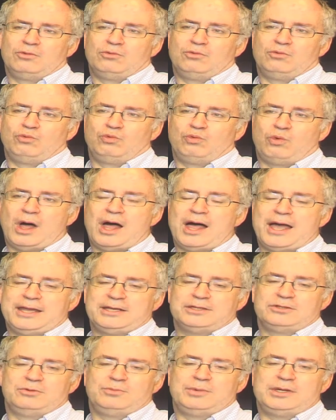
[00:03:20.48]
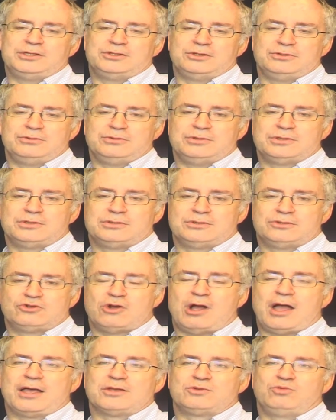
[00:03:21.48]
why do we do
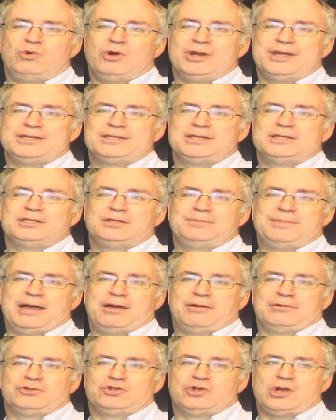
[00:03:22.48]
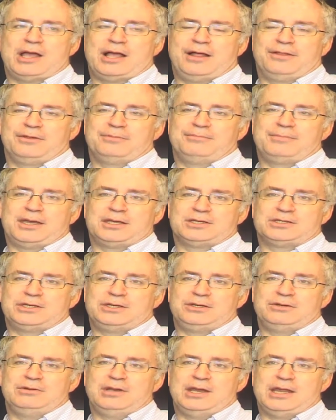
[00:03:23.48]
trials? What is it about a trial that makes it
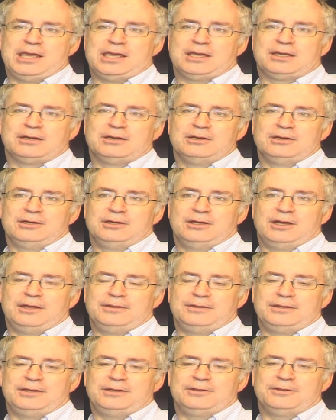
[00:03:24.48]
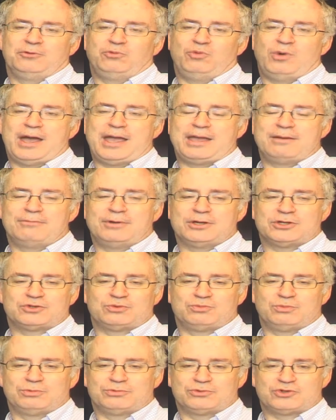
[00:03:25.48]
unique? And the way in
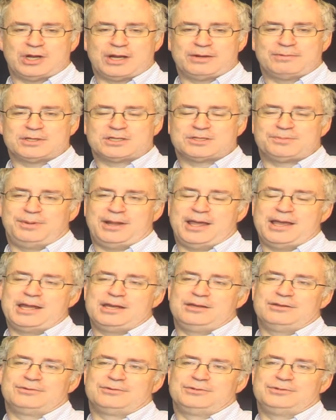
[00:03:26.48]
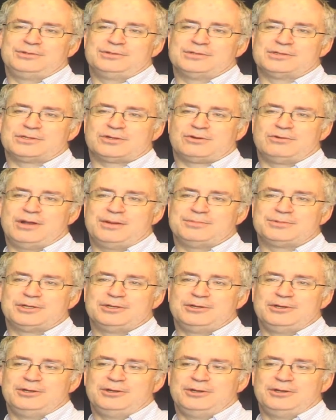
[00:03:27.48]
which we're trying to explain through the script,
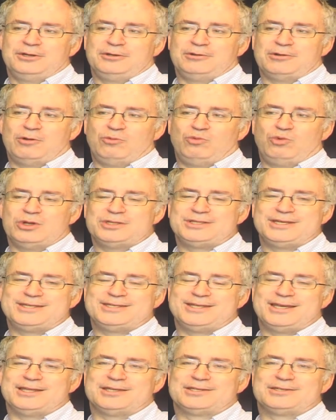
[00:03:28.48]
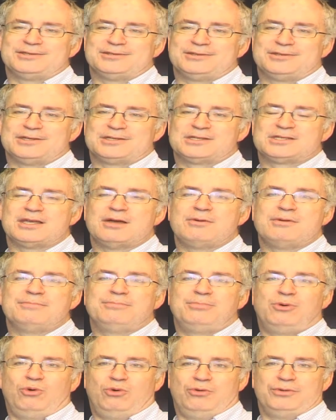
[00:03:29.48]
you know, what is it that's so
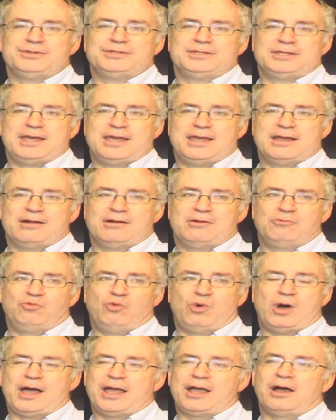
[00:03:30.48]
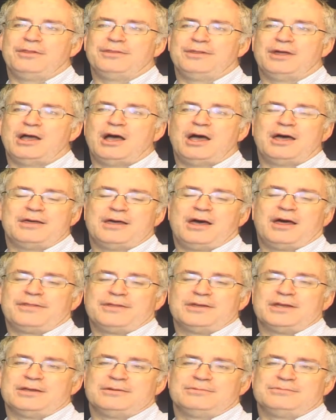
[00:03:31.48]
important here, and why aren't there
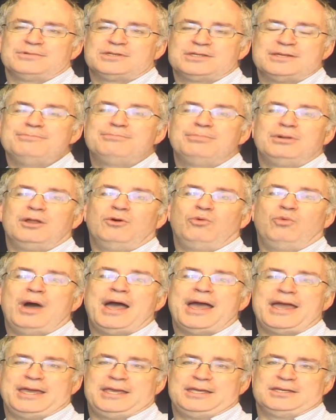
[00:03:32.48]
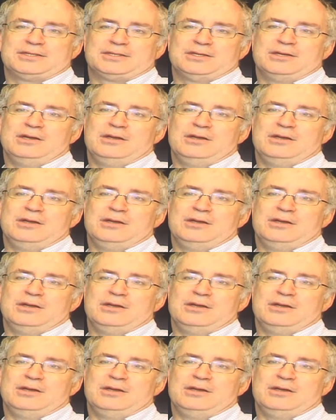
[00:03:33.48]
other simpler ways